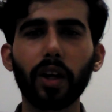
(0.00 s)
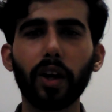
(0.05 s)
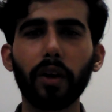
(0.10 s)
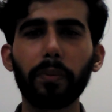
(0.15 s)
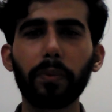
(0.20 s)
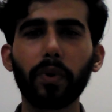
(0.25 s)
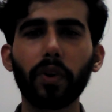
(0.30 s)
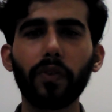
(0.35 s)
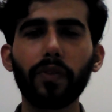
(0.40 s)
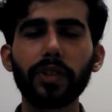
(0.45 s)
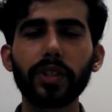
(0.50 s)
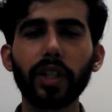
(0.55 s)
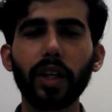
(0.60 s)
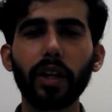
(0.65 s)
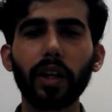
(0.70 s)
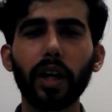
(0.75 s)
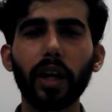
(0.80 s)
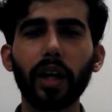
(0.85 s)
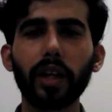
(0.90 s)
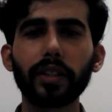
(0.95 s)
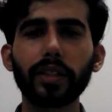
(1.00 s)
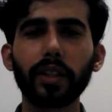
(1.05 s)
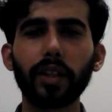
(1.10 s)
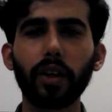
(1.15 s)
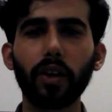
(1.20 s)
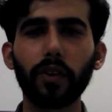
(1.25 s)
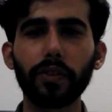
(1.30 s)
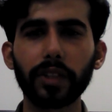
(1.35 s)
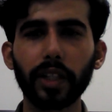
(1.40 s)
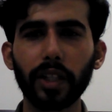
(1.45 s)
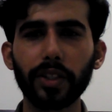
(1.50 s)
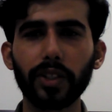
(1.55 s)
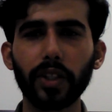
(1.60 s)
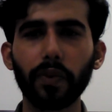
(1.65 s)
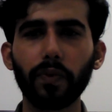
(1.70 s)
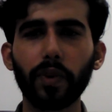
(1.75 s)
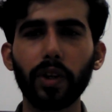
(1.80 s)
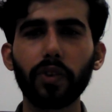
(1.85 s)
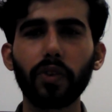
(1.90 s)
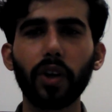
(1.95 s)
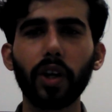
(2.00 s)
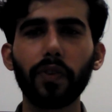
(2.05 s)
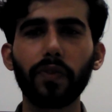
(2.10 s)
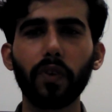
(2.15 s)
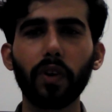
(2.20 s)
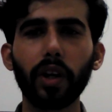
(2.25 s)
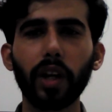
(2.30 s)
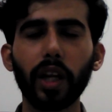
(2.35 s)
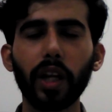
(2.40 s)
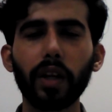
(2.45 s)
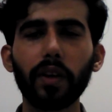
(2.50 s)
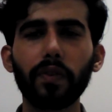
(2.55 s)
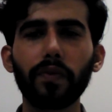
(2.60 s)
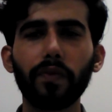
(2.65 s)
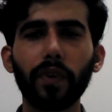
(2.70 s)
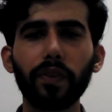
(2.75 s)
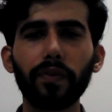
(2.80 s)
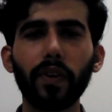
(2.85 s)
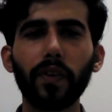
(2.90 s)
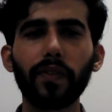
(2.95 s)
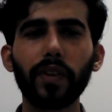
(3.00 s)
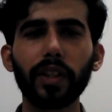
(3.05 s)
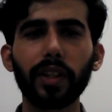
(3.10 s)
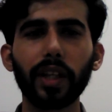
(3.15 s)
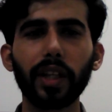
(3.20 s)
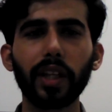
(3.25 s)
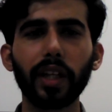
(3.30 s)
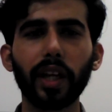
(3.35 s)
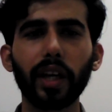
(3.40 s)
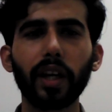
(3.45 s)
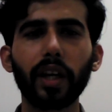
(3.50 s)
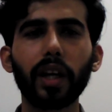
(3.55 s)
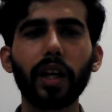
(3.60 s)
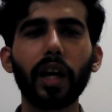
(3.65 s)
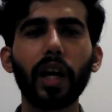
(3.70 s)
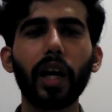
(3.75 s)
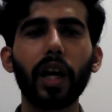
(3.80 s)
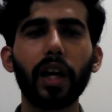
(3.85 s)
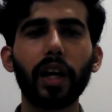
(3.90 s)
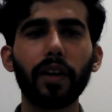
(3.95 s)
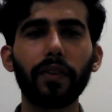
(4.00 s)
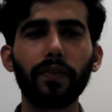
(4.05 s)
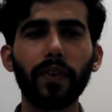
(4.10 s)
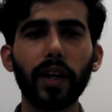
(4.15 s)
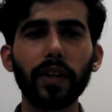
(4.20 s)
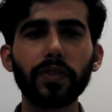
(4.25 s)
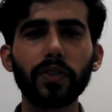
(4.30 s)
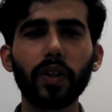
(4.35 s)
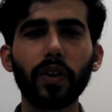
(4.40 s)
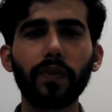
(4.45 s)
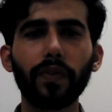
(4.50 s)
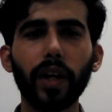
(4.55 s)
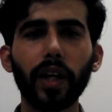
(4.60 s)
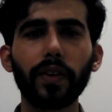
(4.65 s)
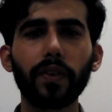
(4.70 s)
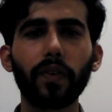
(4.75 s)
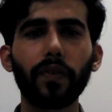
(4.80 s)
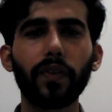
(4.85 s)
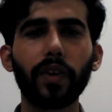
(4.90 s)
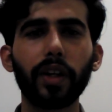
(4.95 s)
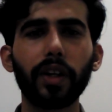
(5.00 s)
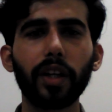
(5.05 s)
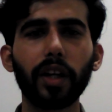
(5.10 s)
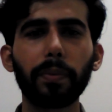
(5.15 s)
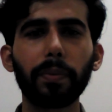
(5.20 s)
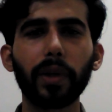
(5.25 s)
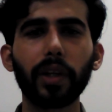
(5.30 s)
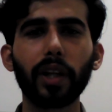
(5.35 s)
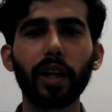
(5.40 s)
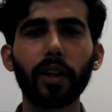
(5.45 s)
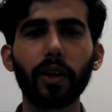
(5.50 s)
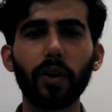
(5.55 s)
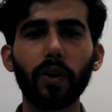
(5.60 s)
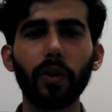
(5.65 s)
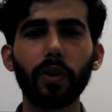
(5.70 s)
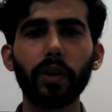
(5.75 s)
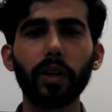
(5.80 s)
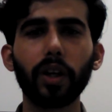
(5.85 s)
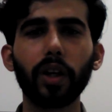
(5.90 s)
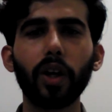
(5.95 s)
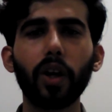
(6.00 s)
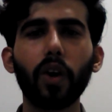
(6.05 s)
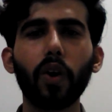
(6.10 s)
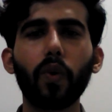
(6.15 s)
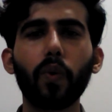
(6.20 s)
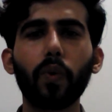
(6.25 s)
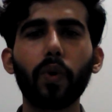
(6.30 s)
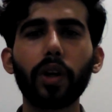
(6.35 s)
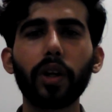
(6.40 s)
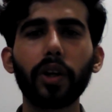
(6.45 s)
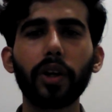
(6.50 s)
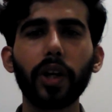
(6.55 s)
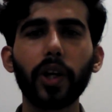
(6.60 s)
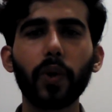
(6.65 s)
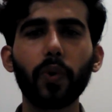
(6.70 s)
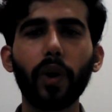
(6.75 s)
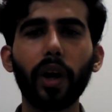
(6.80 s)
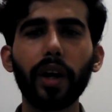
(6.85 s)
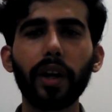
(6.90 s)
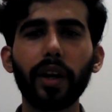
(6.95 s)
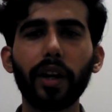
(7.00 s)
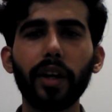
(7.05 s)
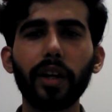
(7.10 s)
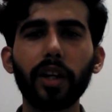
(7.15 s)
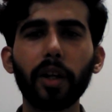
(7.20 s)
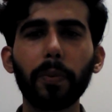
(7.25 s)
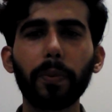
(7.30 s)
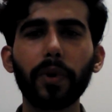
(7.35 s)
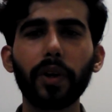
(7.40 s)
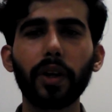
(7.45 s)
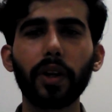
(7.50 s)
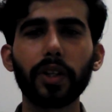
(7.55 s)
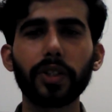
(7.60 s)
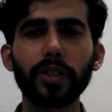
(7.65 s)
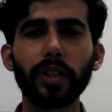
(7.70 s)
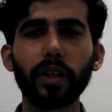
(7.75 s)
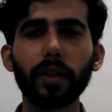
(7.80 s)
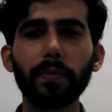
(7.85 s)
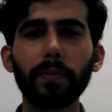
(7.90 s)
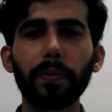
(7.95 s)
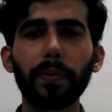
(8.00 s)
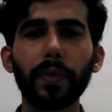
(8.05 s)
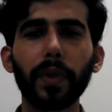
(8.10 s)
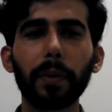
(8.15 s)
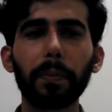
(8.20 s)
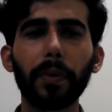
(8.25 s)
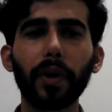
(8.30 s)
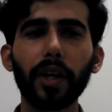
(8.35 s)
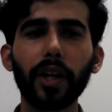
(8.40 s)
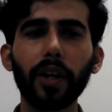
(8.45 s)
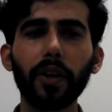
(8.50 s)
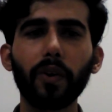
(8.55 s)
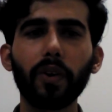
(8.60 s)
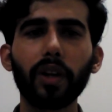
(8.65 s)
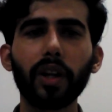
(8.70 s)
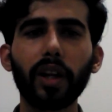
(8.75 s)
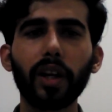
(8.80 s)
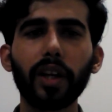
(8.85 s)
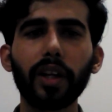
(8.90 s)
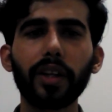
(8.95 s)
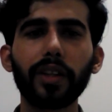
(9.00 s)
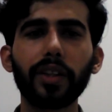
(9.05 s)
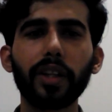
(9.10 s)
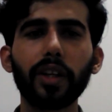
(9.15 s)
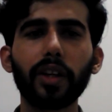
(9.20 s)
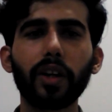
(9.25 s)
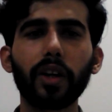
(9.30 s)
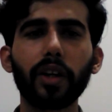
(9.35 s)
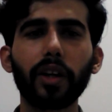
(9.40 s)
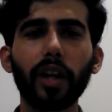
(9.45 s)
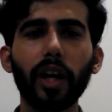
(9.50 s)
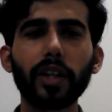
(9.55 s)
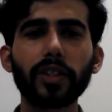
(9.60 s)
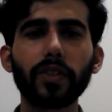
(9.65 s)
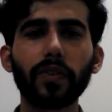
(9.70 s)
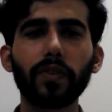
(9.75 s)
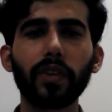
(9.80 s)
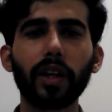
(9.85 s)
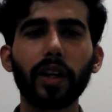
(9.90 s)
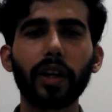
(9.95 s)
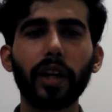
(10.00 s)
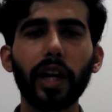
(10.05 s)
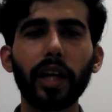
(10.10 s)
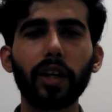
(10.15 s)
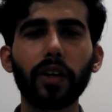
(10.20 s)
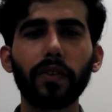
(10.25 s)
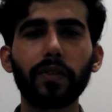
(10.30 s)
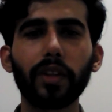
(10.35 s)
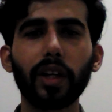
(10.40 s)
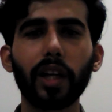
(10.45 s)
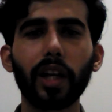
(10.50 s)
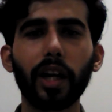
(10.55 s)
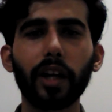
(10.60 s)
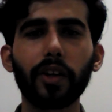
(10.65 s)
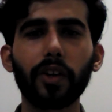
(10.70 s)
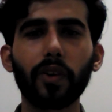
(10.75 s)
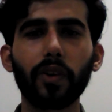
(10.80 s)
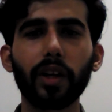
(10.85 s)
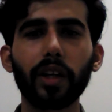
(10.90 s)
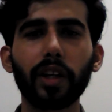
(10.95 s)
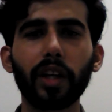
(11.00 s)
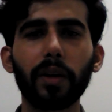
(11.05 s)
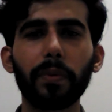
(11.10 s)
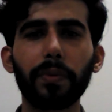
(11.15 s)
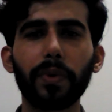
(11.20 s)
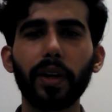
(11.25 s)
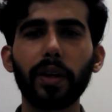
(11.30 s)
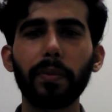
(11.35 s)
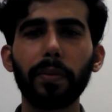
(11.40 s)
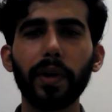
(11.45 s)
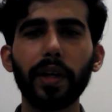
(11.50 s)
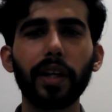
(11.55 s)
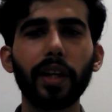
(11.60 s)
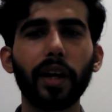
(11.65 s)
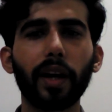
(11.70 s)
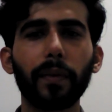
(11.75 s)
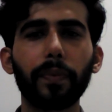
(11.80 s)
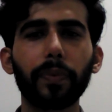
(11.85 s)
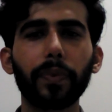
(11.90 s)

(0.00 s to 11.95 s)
of provision of Section 124A, 153A and 505 of Indian Penal Code would require interpretation, particularly in the context of the right of the electronic and print media